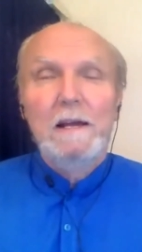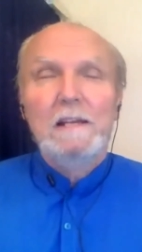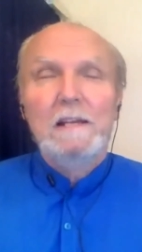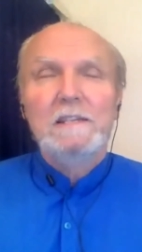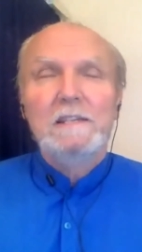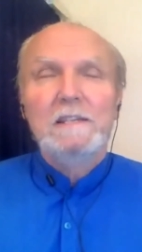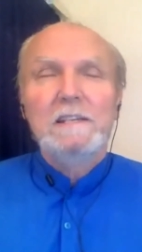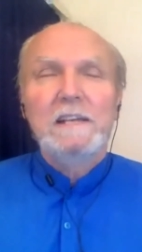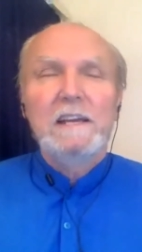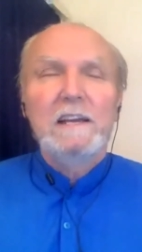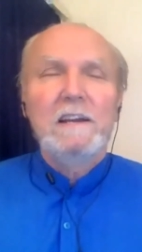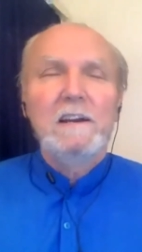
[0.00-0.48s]

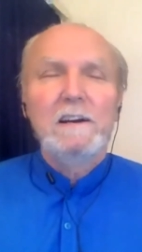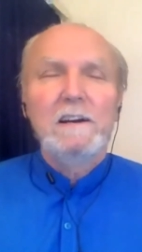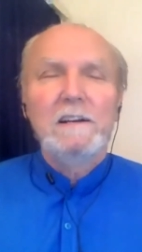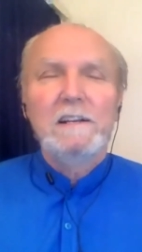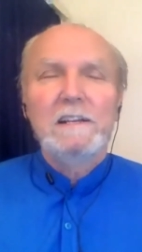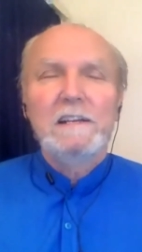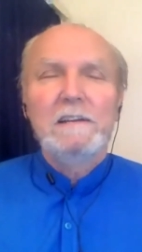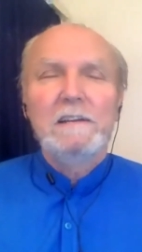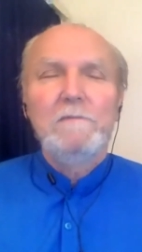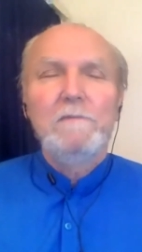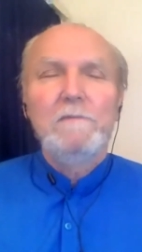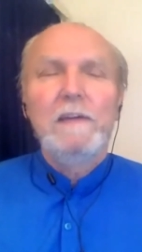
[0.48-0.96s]
say, God,
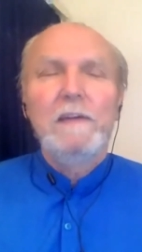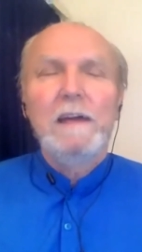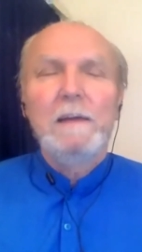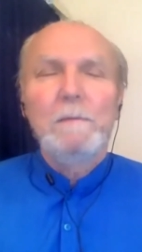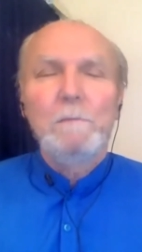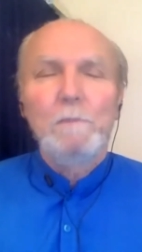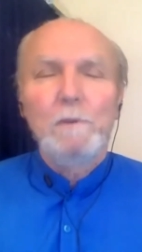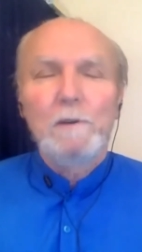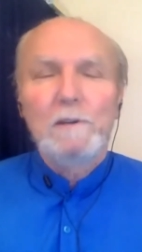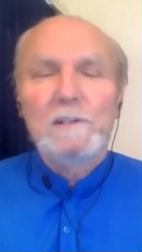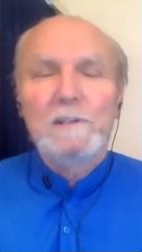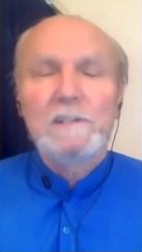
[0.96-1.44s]
give that
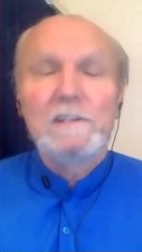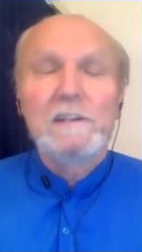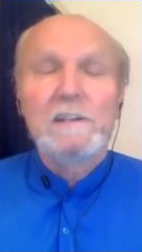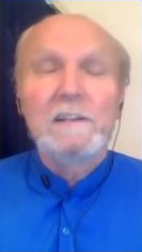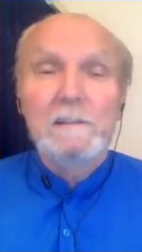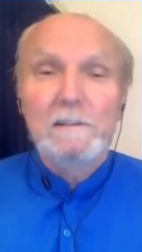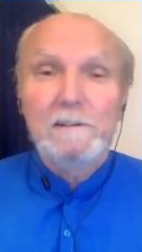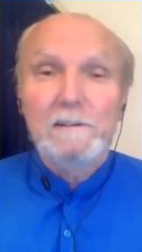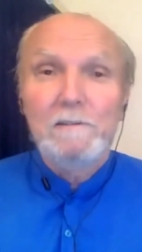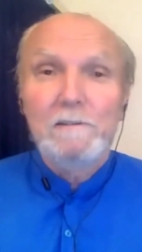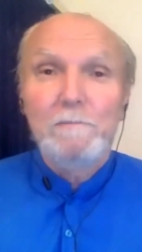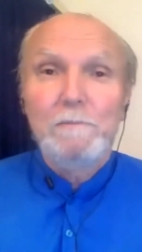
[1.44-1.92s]
person a
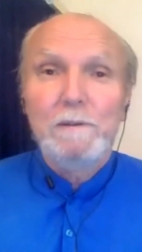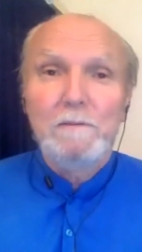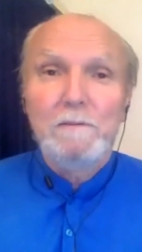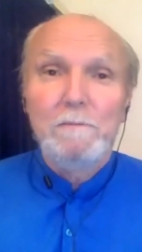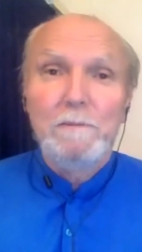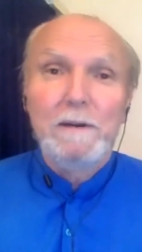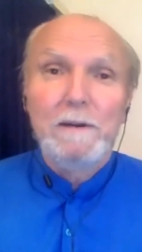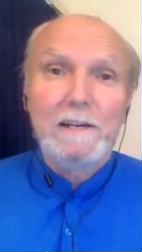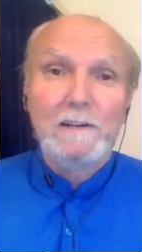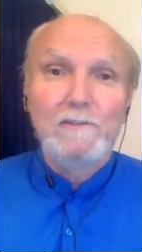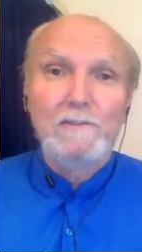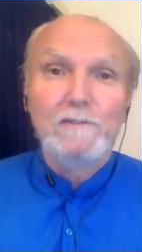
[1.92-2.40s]
little bit of
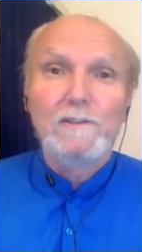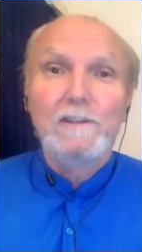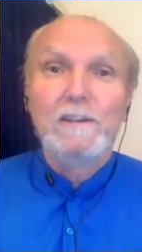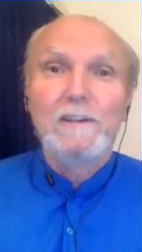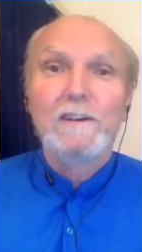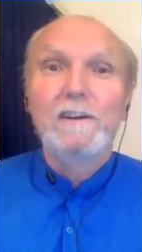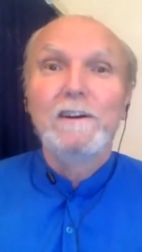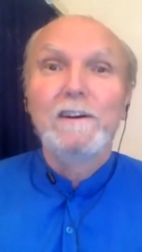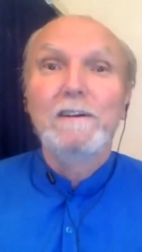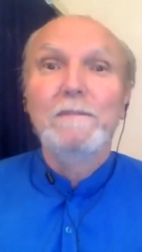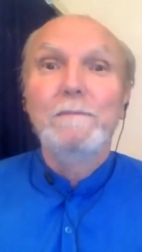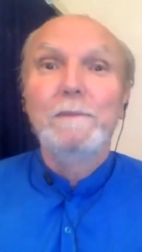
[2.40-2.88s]
my good
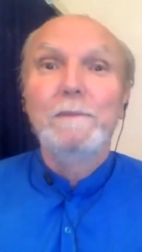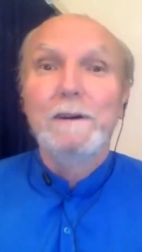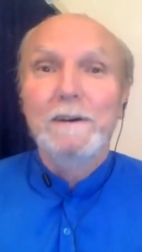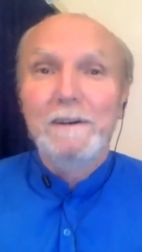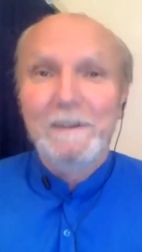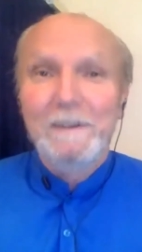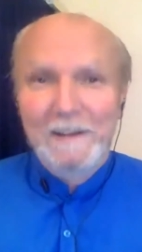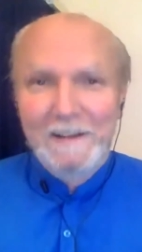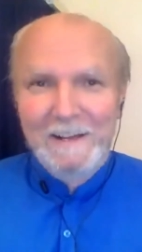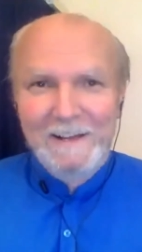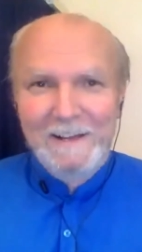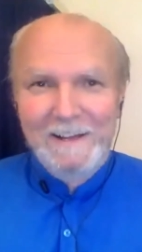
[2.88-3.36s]
karma.
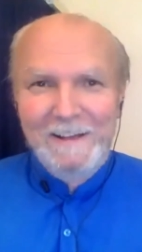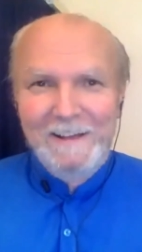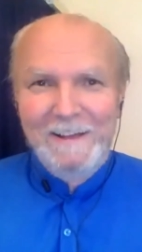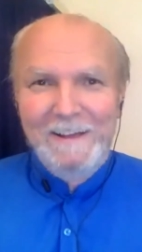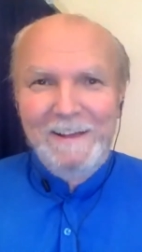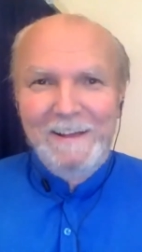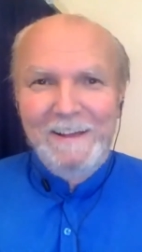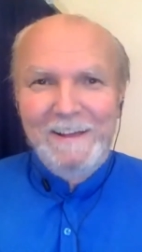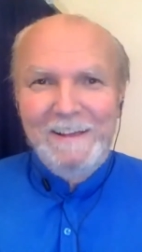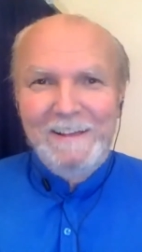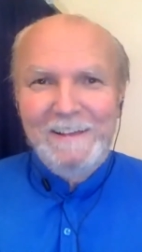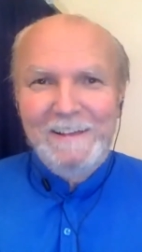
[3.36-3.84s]

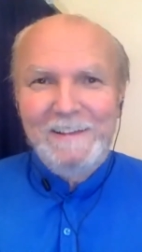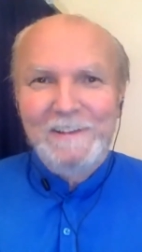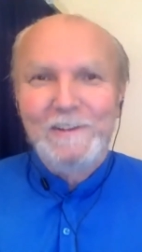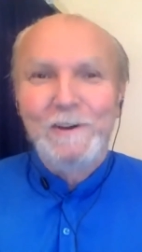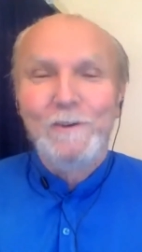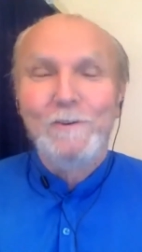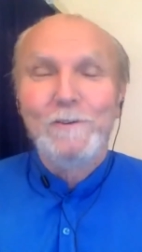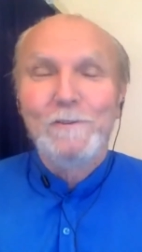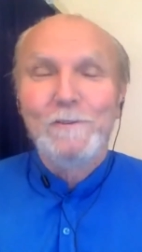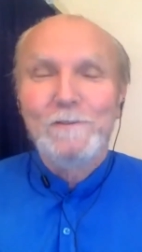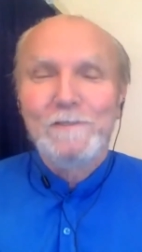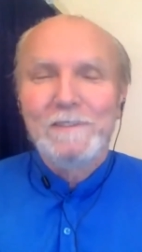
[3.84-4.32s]

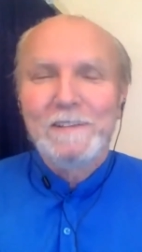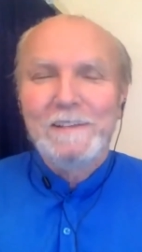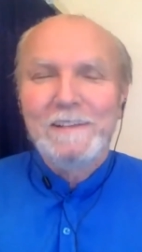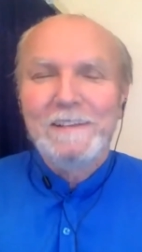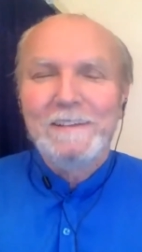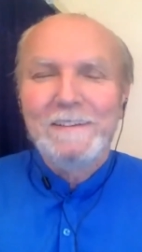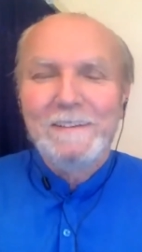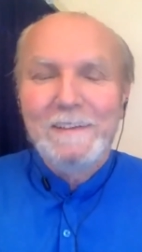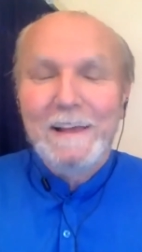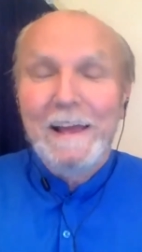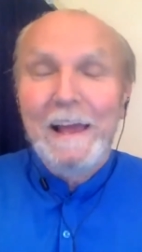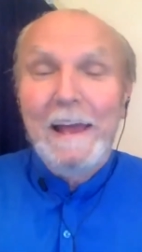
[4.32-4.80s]

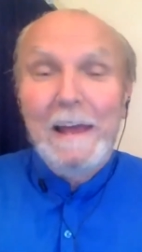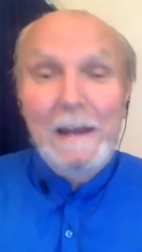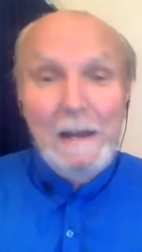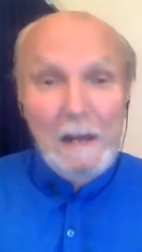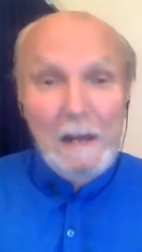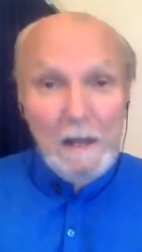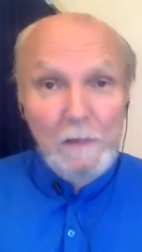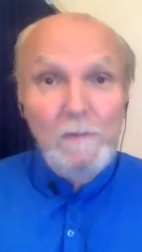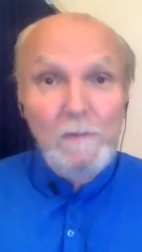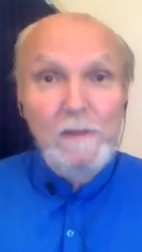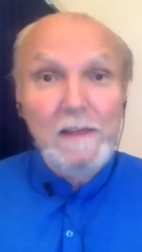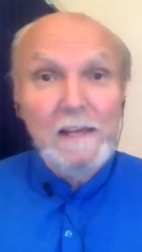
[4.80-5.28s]
And
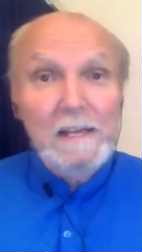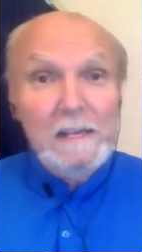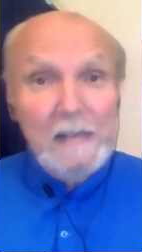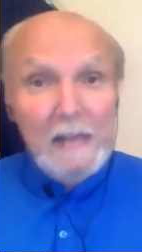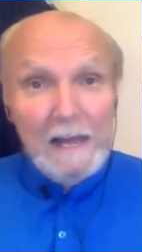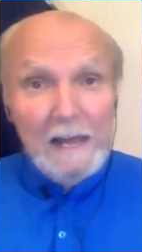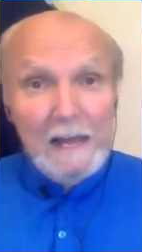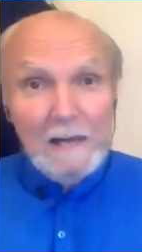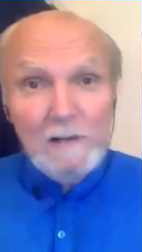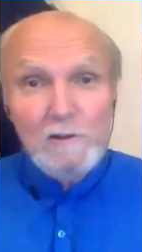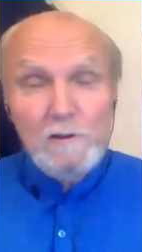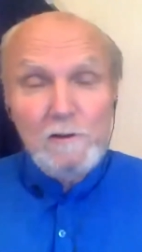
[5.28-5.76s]
I think
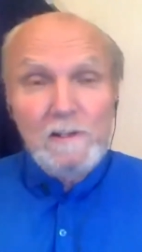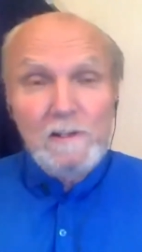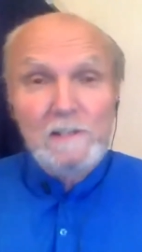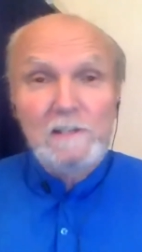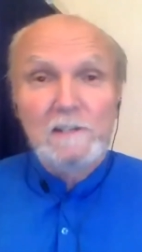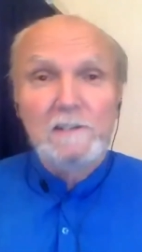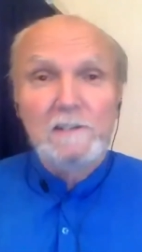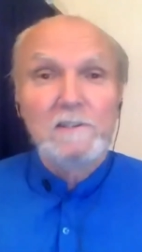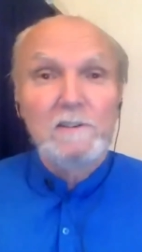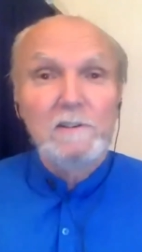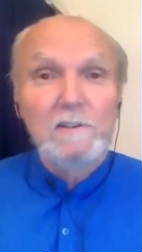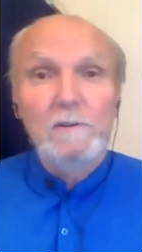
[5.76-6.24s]
actually
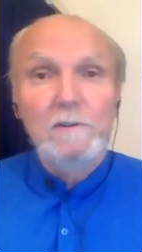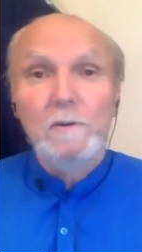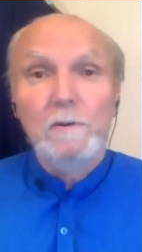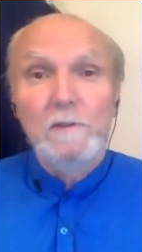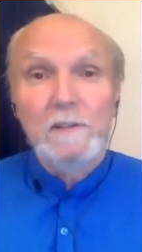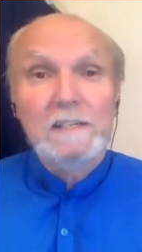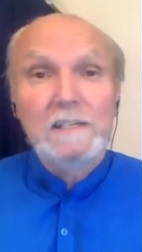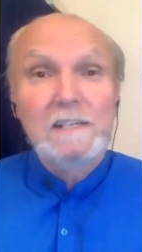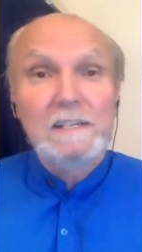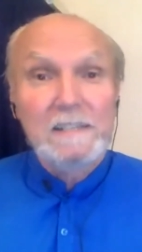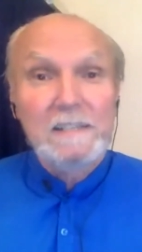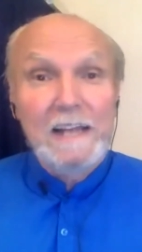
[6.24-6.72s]
this is true.
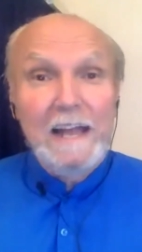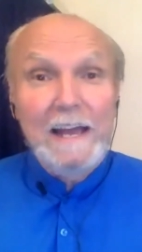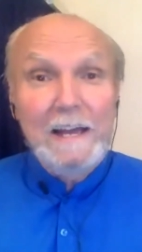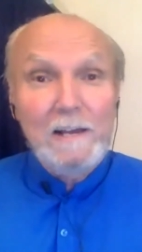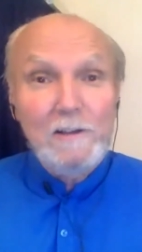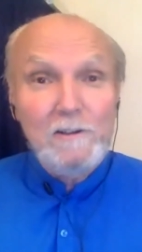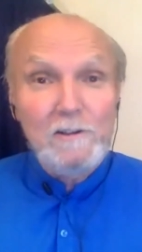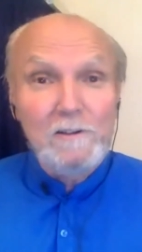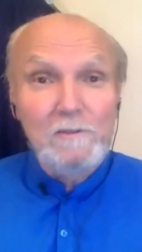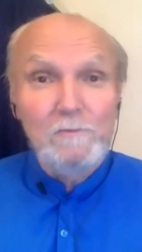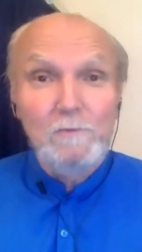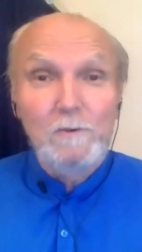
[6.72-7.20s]
This is
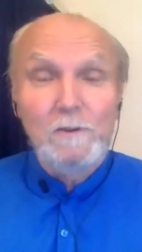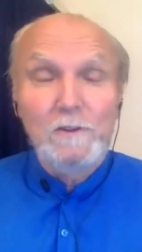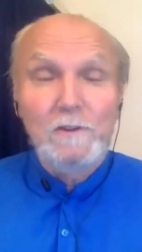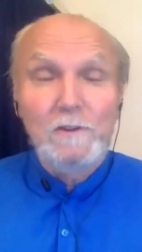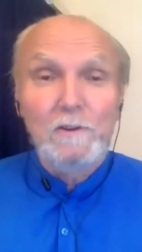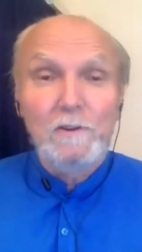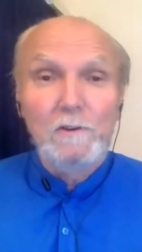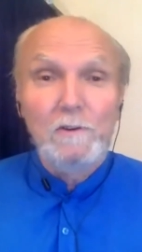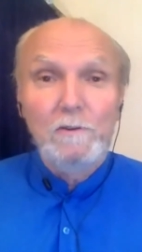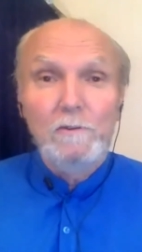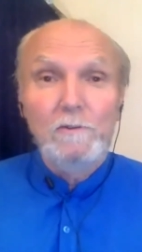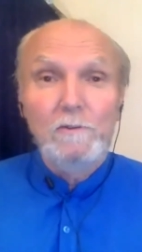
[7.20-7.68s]
actually what the
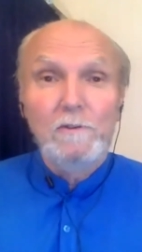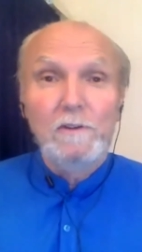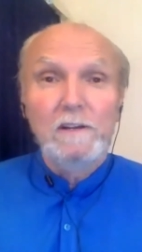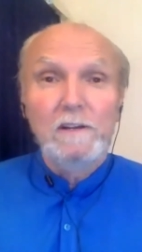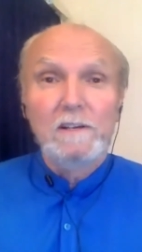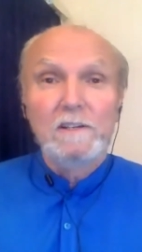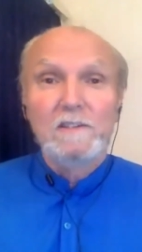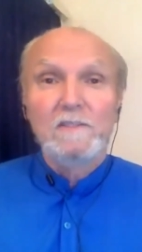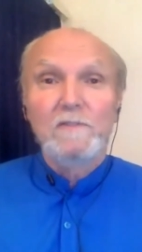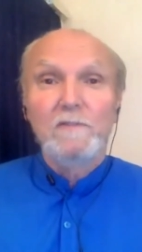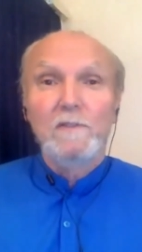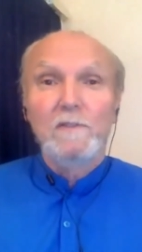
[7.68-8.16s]
Guru
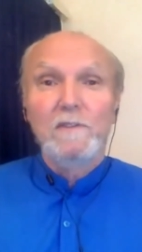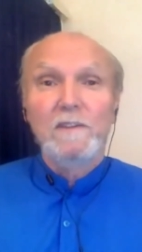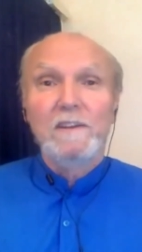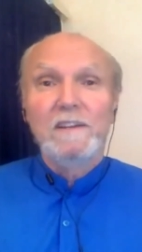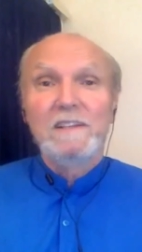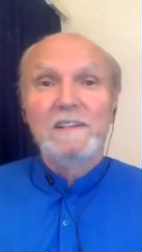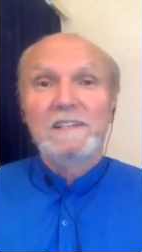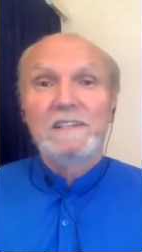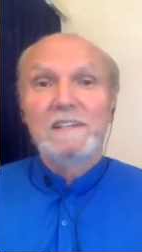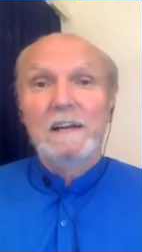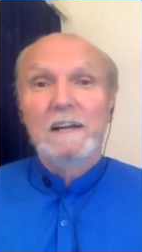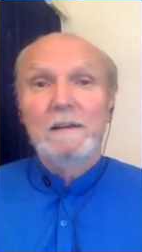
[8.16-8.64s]
does for the
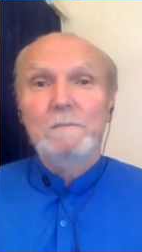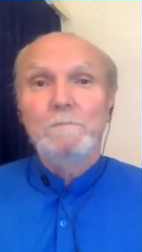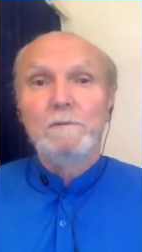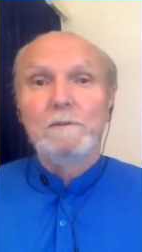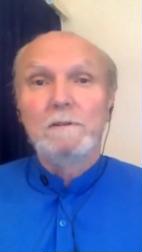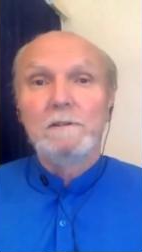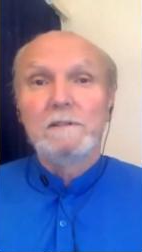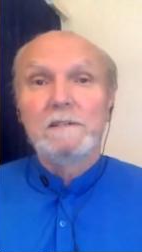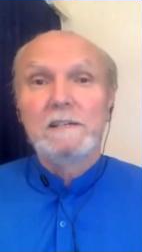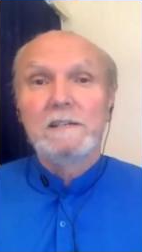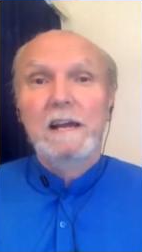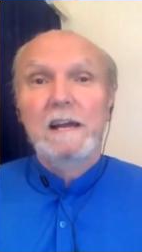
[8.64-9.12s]

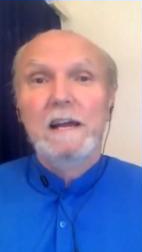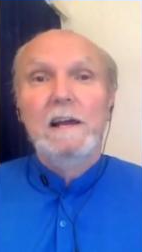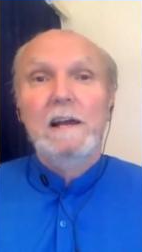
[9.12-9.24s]
disciples.